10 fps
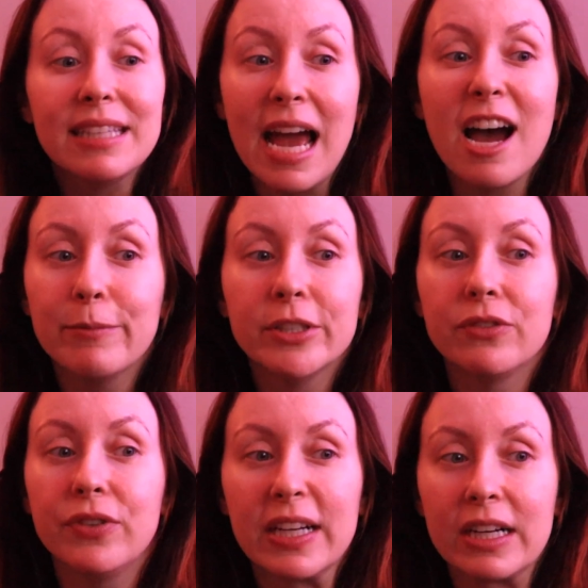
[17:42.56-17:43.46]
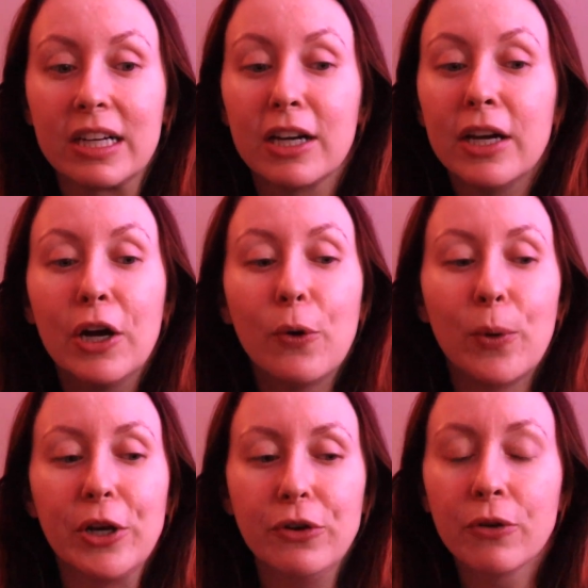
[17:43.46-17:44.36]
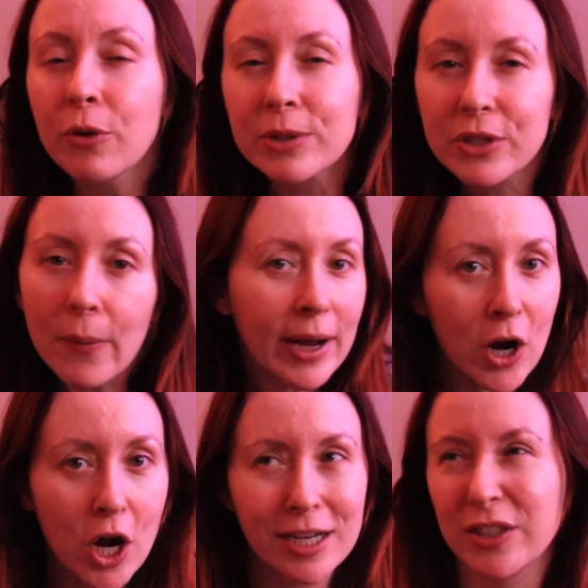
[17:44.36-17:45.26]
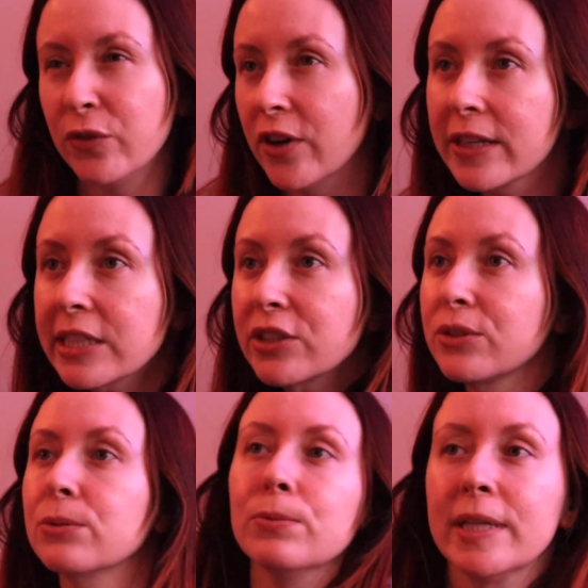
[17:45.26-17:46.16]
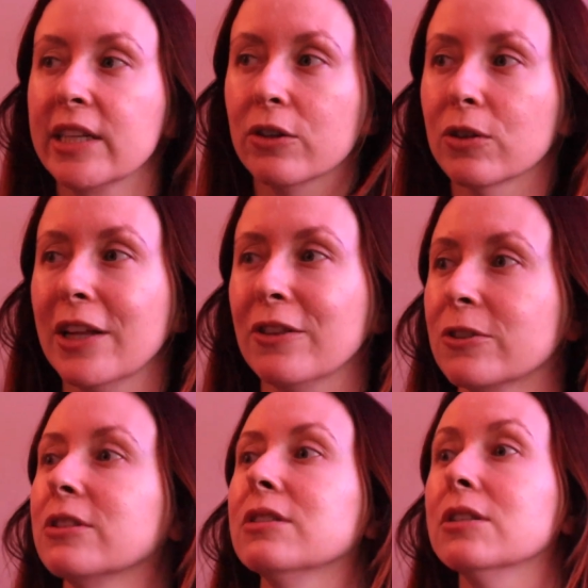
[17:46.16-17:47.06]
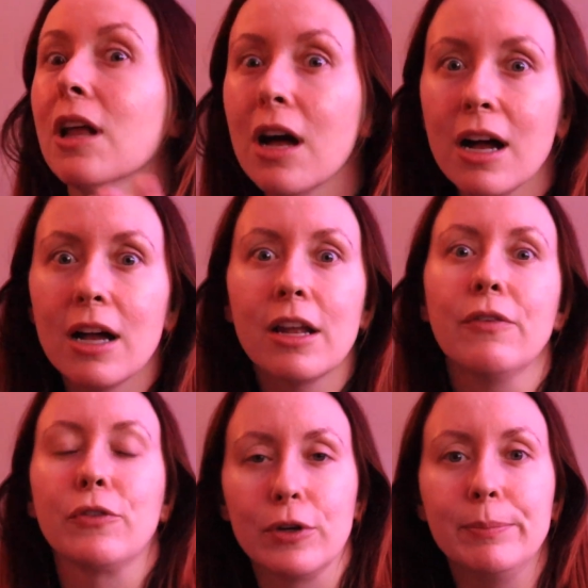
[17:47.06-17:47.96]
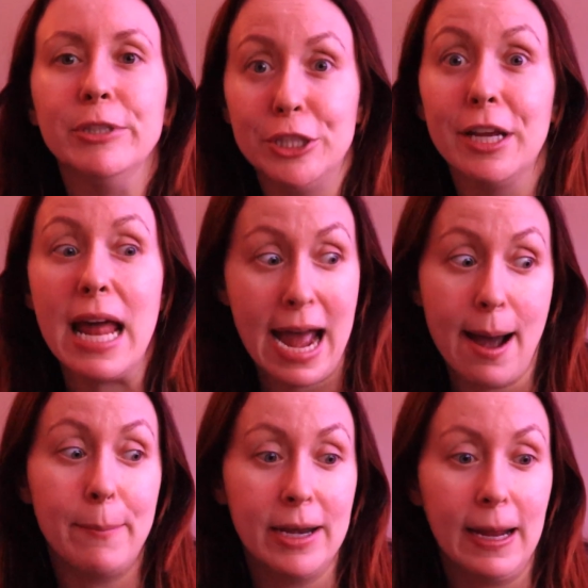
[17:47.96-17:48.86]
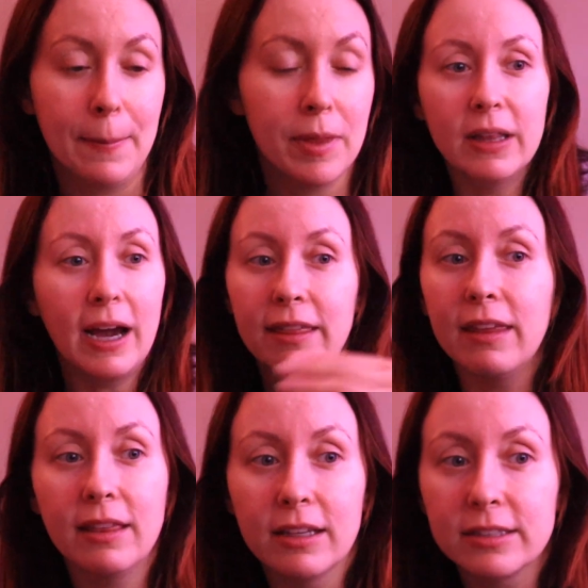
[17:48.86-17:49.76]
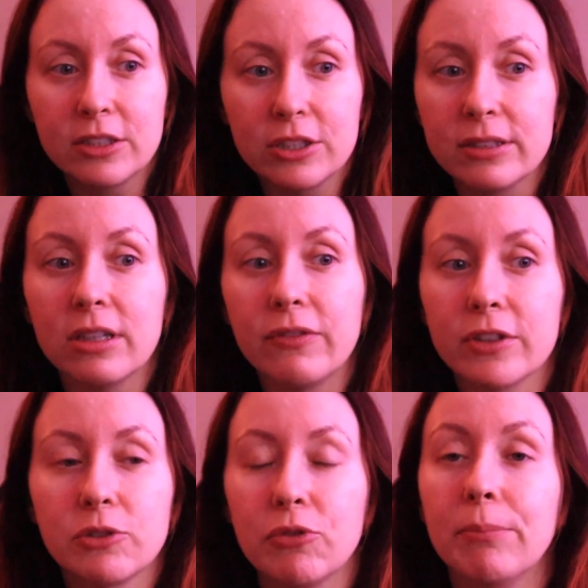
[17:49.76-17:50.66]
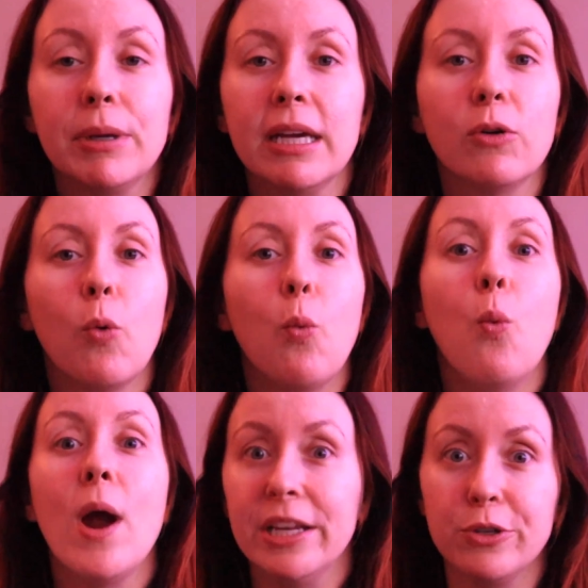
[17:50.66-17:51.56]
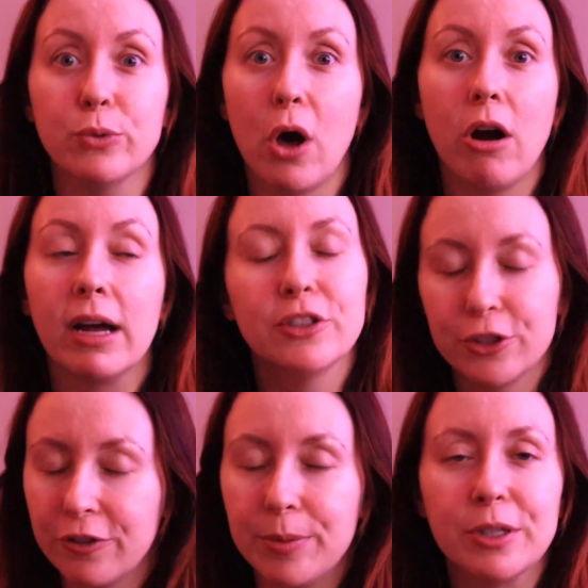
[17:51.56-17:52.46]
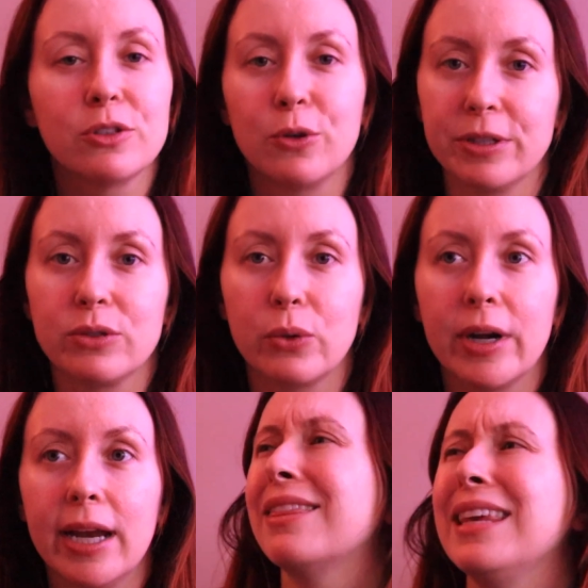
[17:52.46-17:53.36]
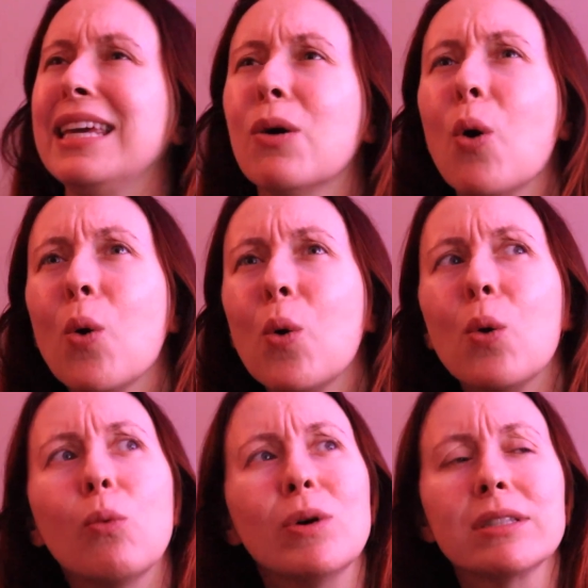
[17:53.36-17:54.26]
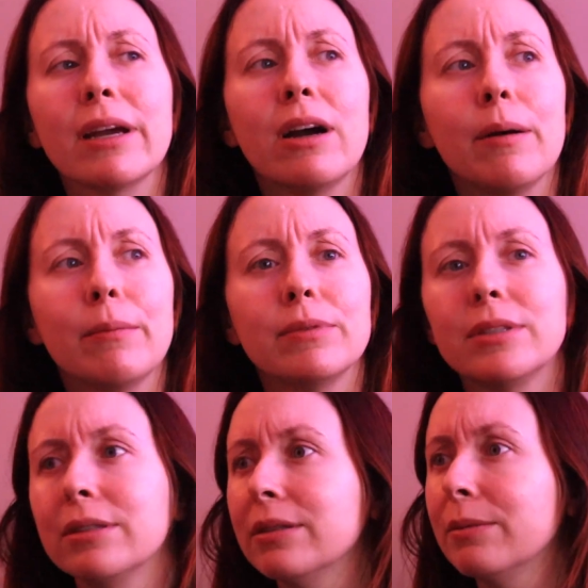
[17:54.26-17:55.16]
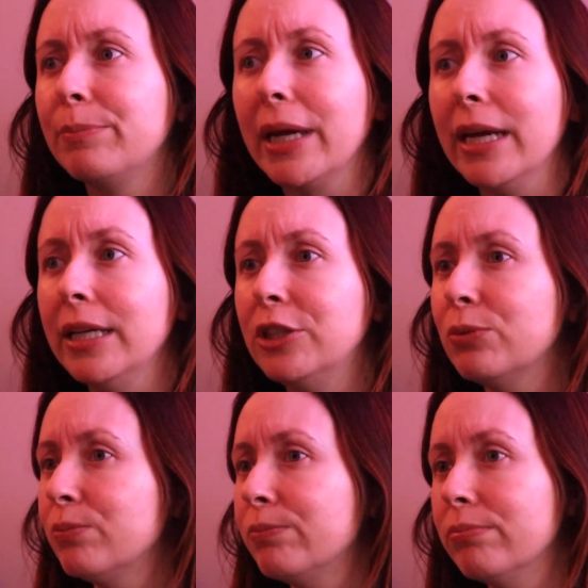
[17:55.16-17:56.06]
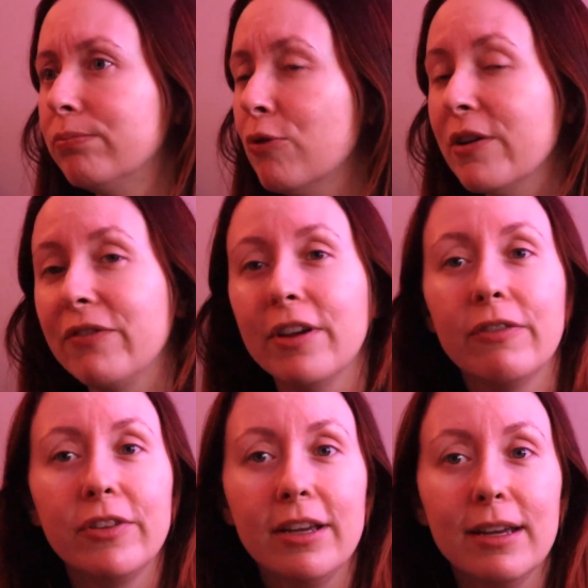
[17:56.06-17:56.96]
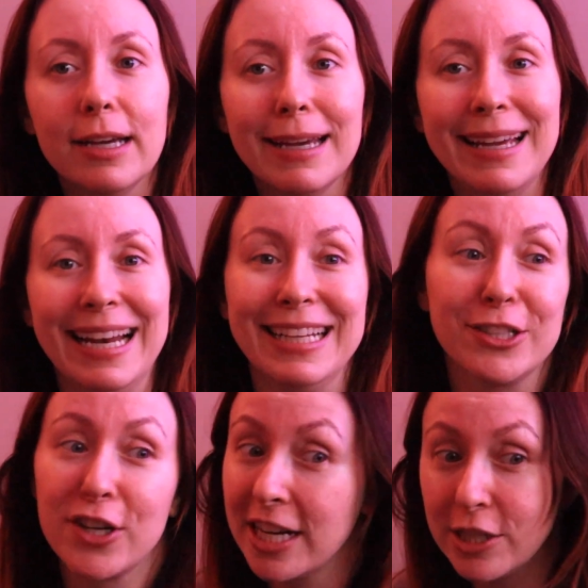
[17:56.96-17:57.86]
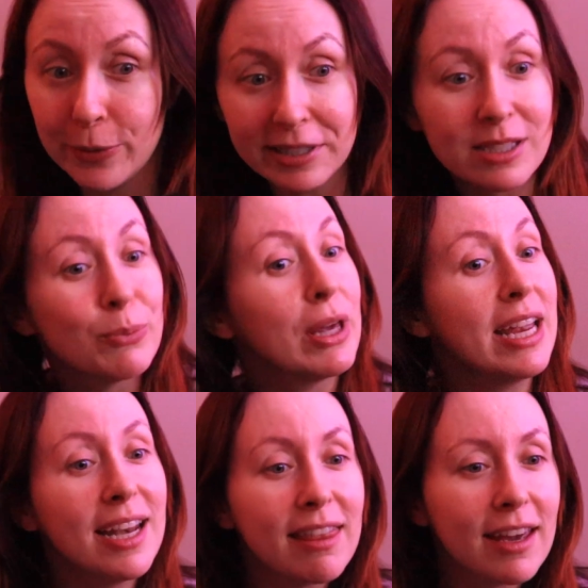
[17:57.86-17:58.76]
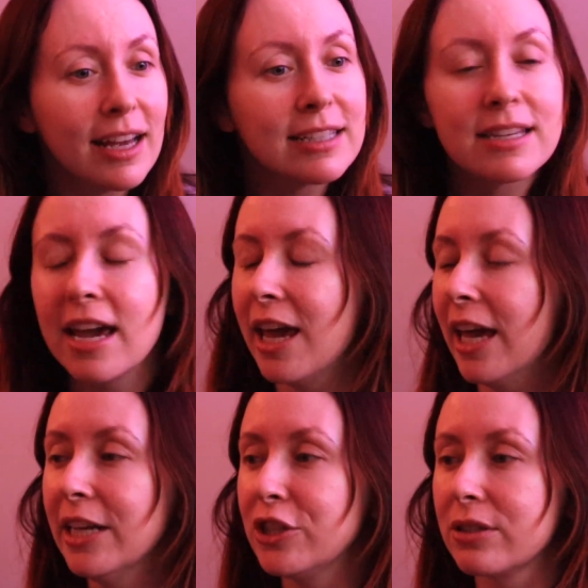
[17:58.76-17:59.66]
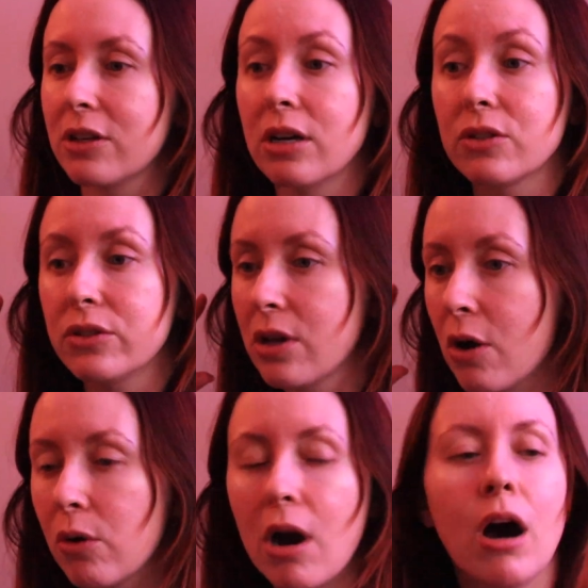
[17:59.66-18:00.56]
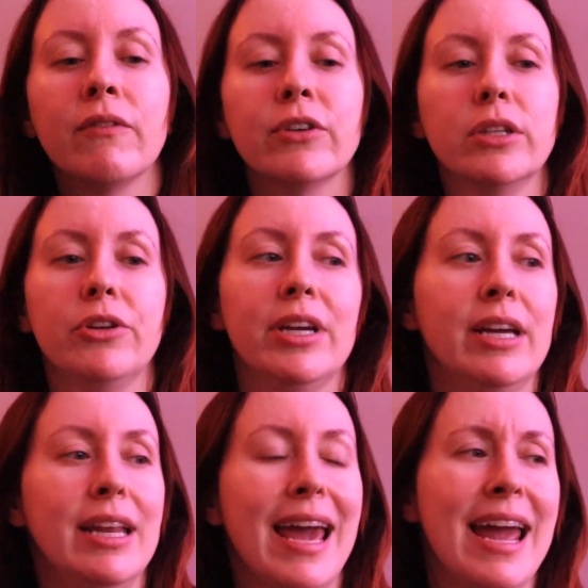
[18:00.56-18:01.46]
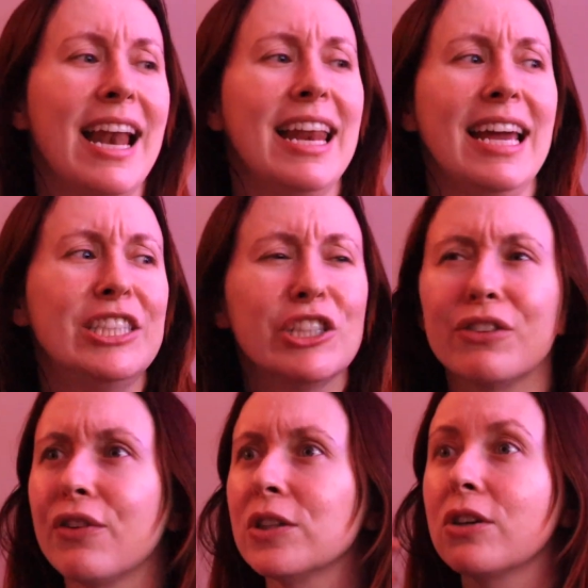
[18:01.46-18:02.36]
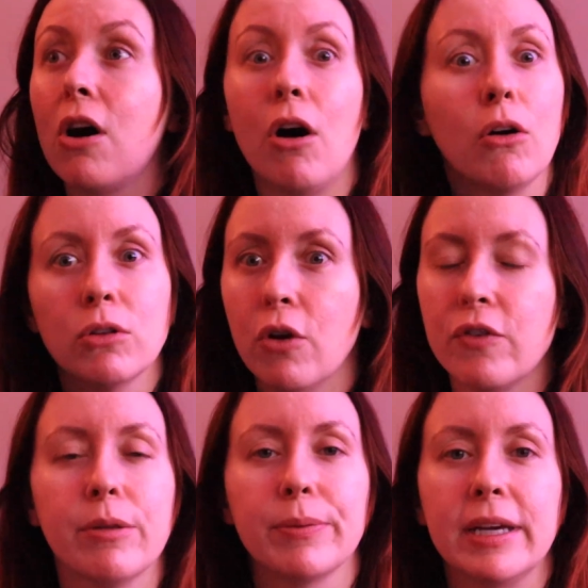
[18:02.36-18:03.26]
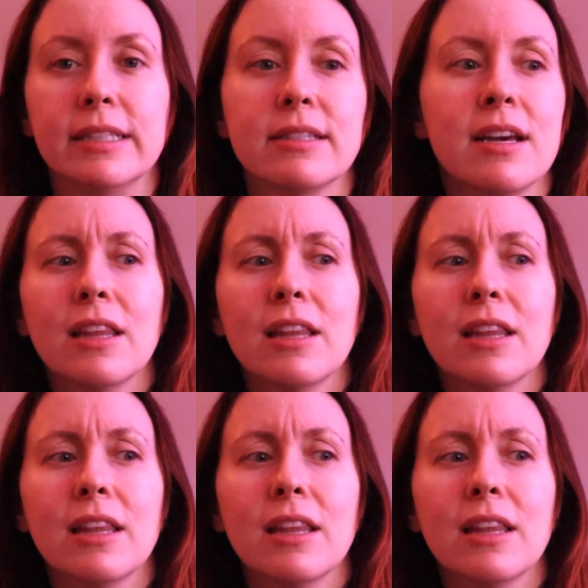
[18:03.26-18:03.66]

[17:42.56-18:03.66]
atmosphere where you don't know what's going on. It's very surreal and there's a lot of creepy shit happening. I think this just suffers from being way too long. This should have been a short story. Once I got to page 150 and it tried to explain things, it just got so convoluted and it just felt all over the place.